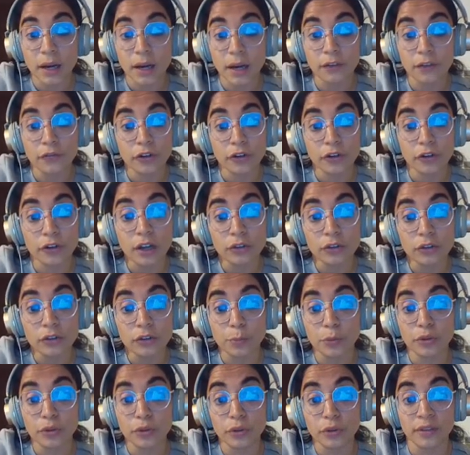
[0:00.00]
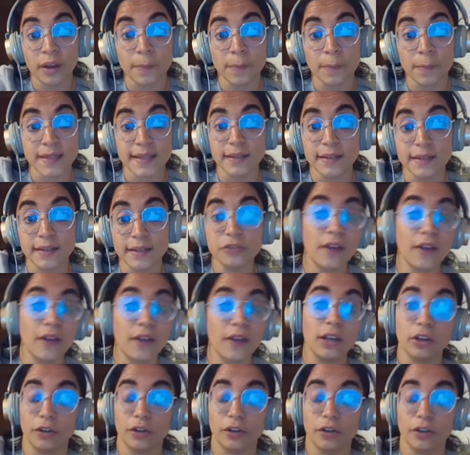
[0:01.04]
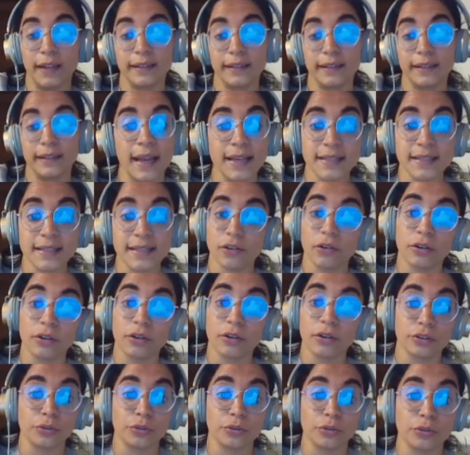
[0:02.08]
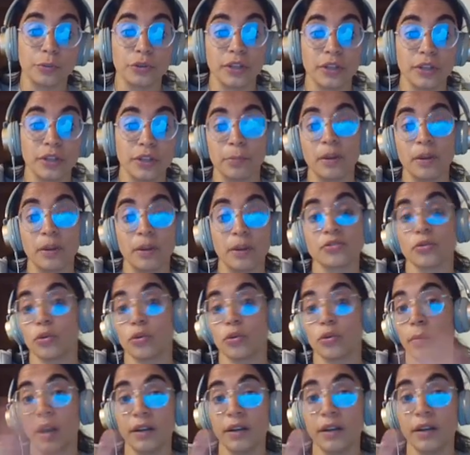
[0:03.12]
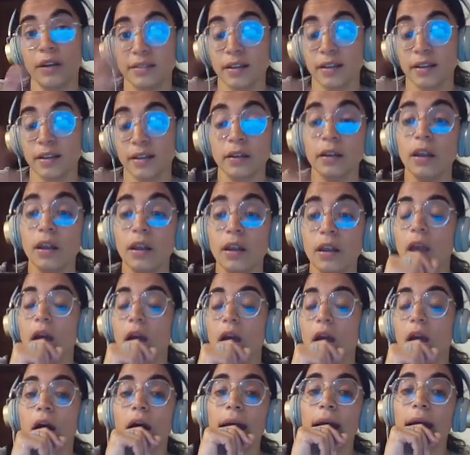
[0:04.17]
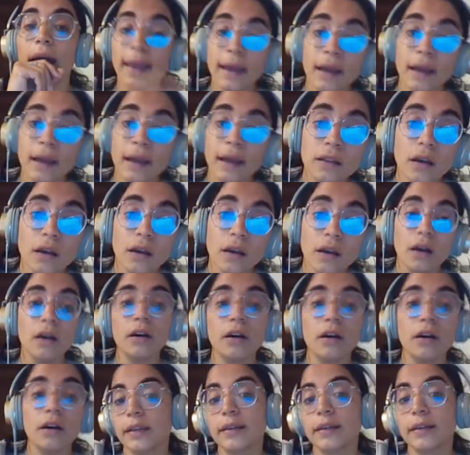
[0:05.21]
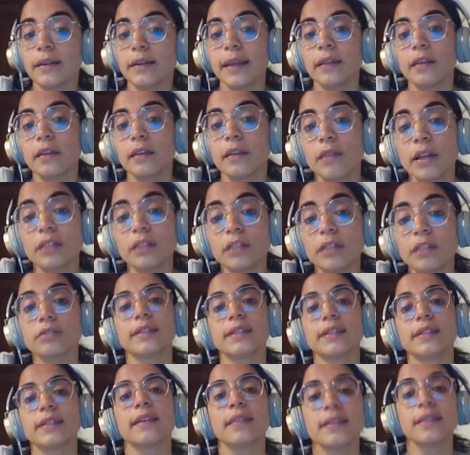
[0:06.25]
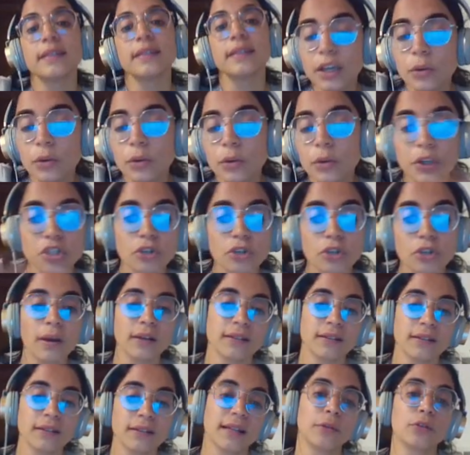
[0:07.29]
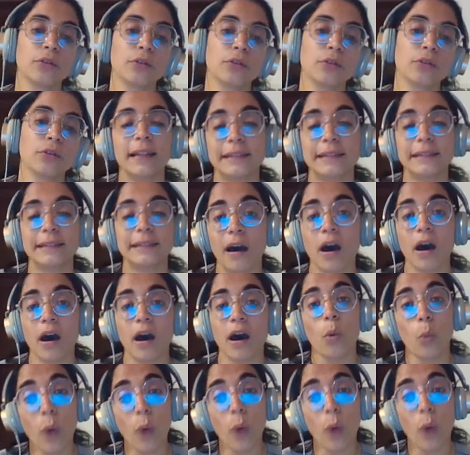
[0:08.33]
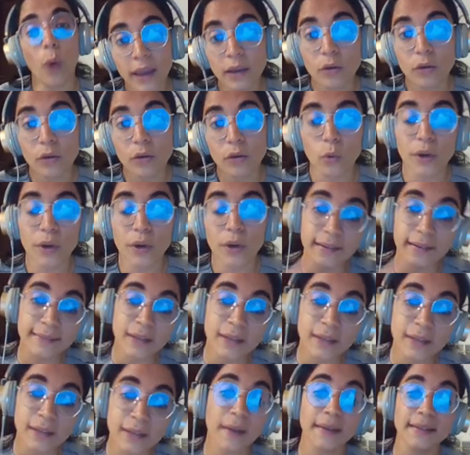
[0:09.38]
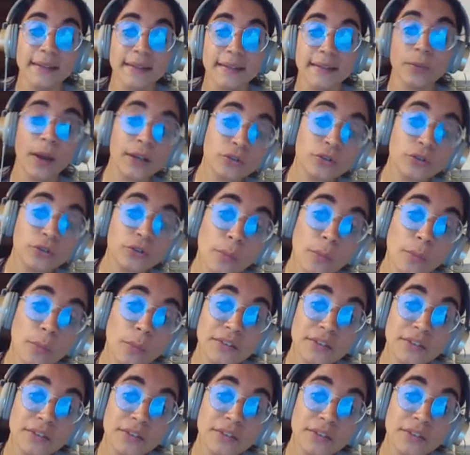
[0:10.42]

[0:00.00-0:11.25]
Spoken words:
I forgot to put absolute value of delta s in order to put a plus or minus sign, and or you can do it using this equation minus w delta y, where delta y is y2